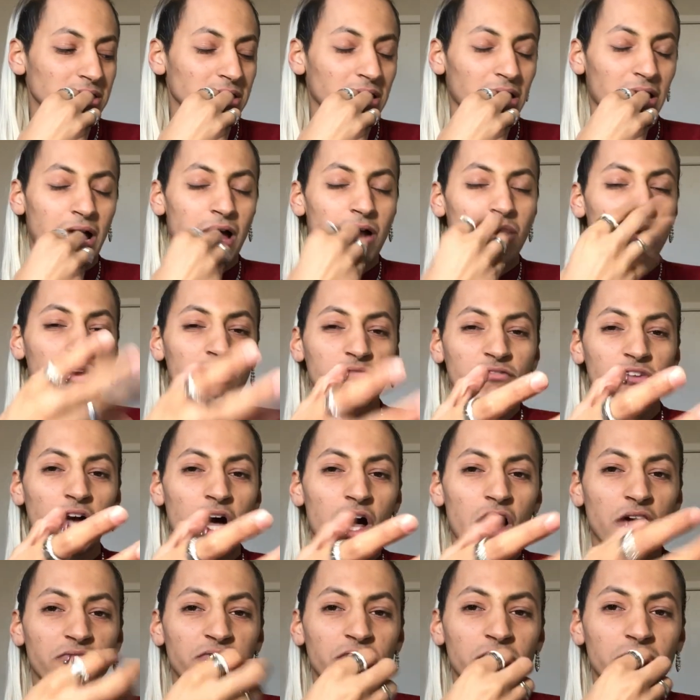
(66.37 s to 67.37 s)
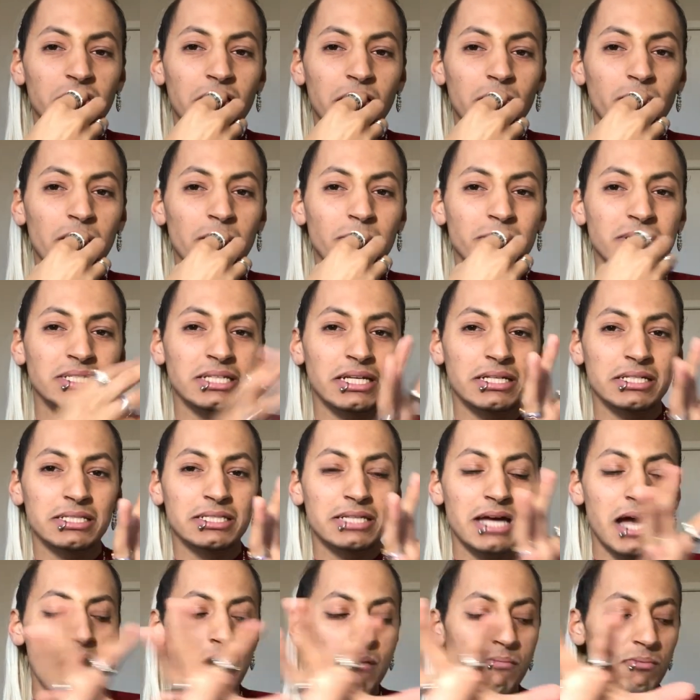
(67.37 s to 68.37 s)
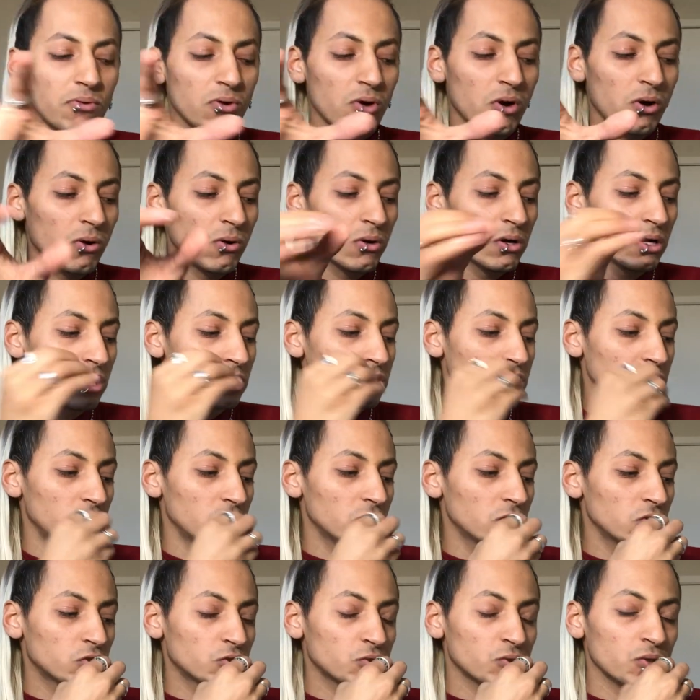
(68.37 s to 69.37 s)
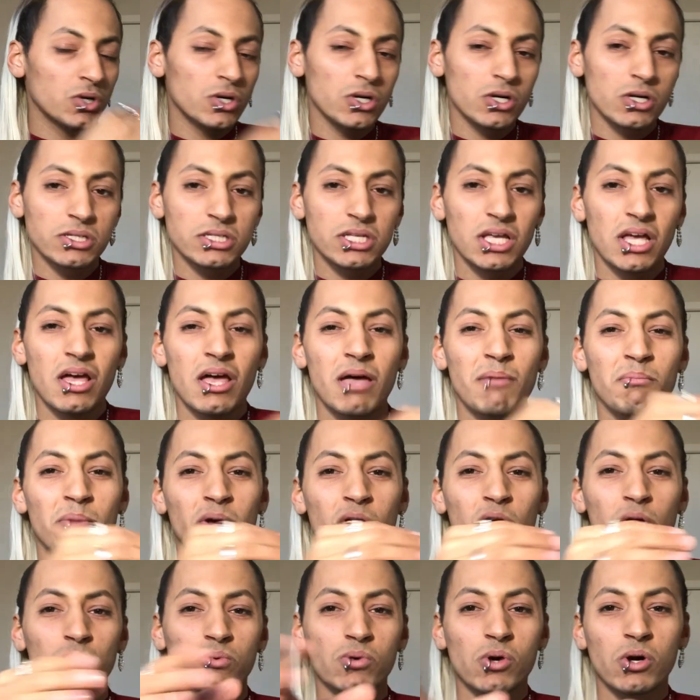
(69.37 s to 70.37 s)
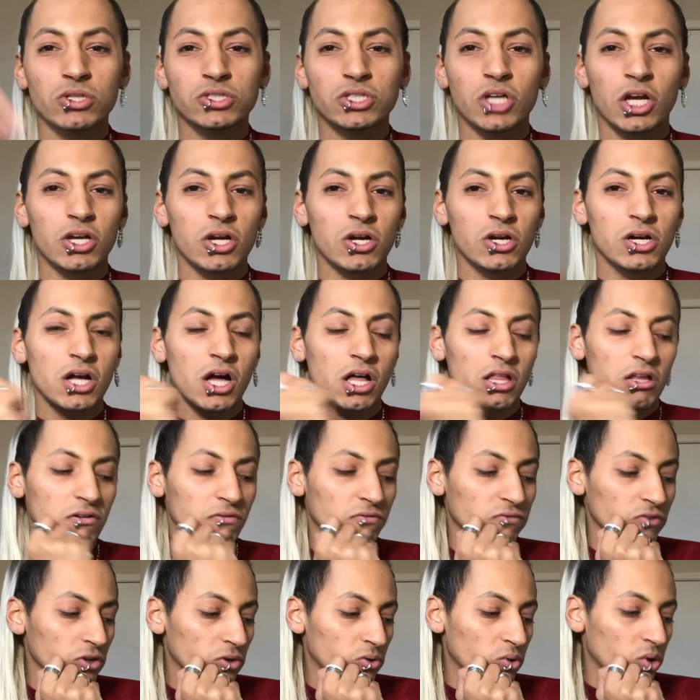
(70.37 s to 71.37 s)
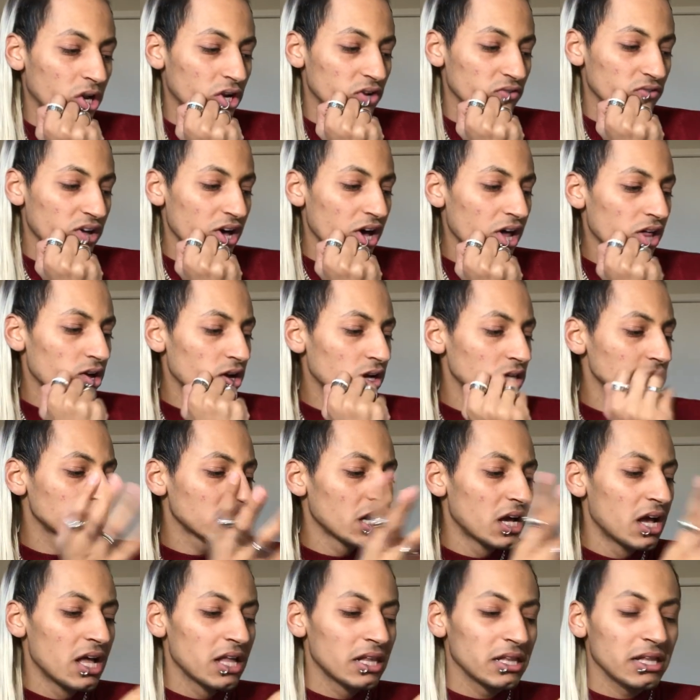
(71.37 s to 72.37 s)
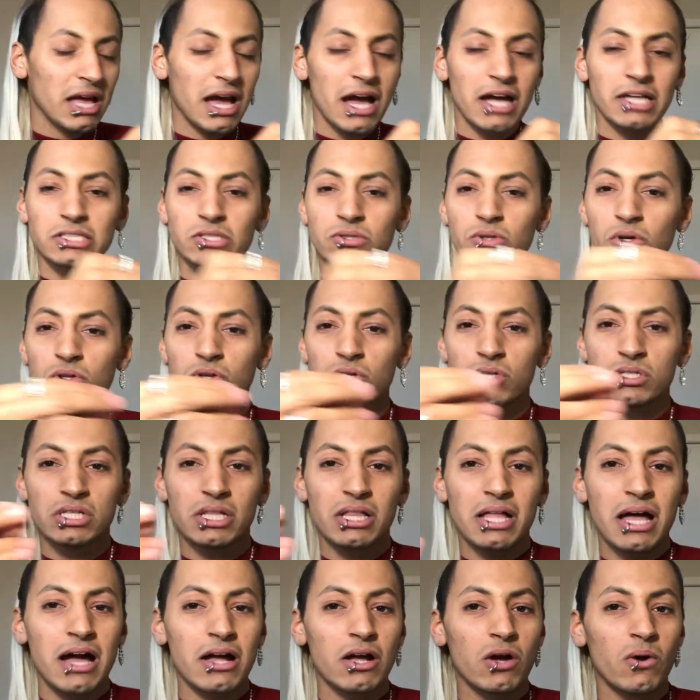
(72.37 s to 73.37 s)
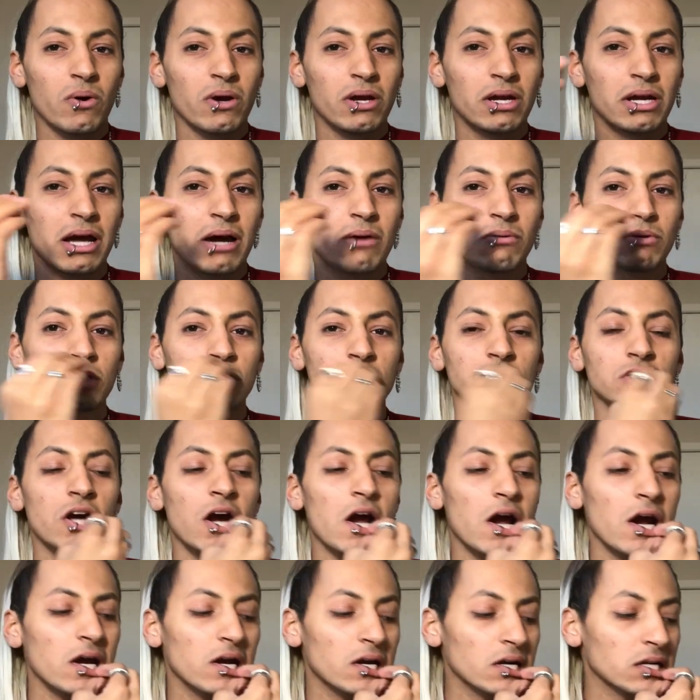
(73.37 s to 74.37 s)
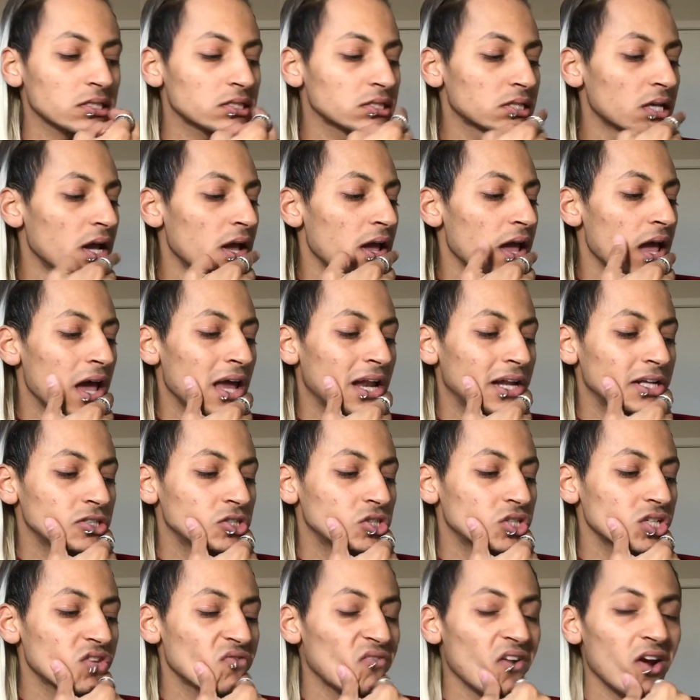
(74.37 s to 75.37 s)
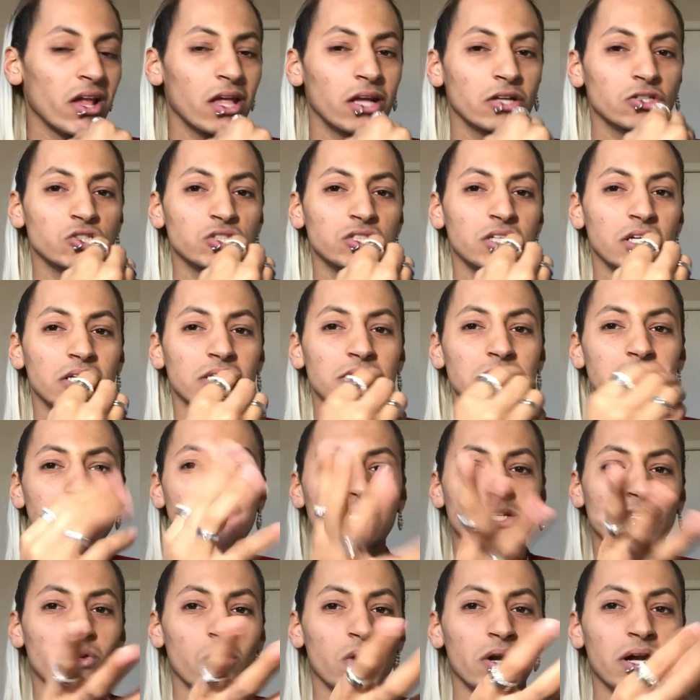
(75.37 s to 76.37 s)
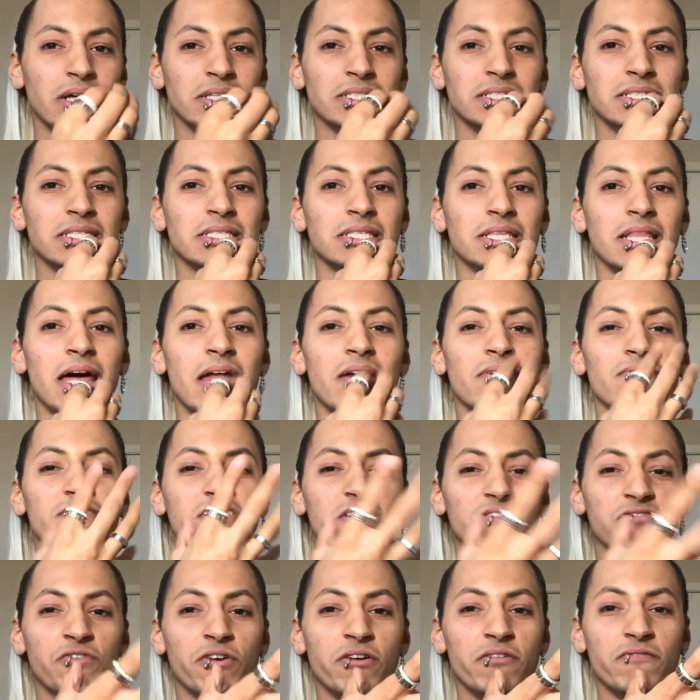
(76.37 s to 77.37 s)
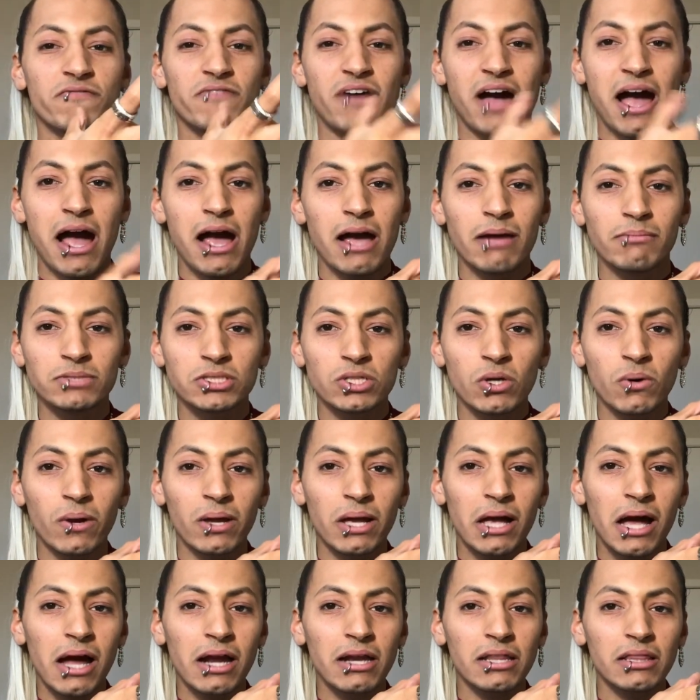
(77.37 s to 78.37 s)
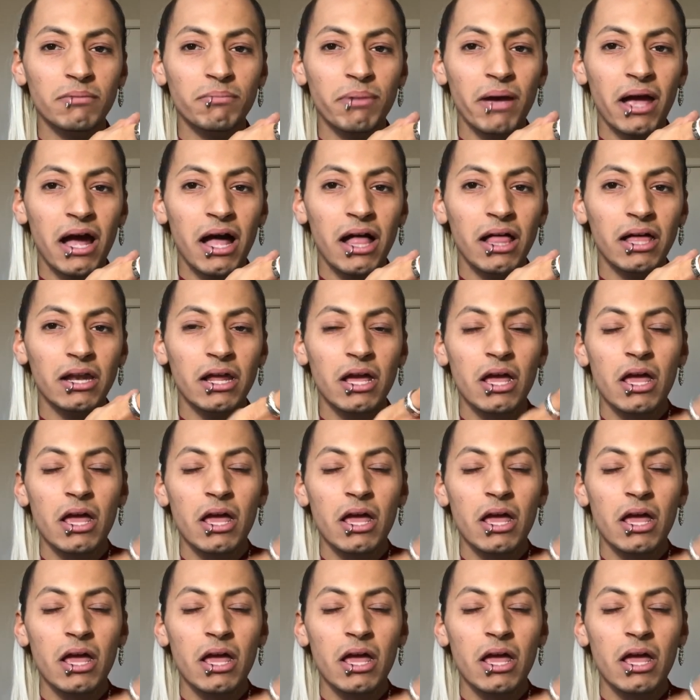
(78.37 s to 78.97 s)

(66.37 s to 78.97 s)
Like, I don't know if y'all feel that way, but it's like the top row is neutrals, middle rows are your colorful creative colors, last row there's a lot going on with the darks, and it's just very interesting because it's disorganized because there's a lot of different vibes going on in the palette.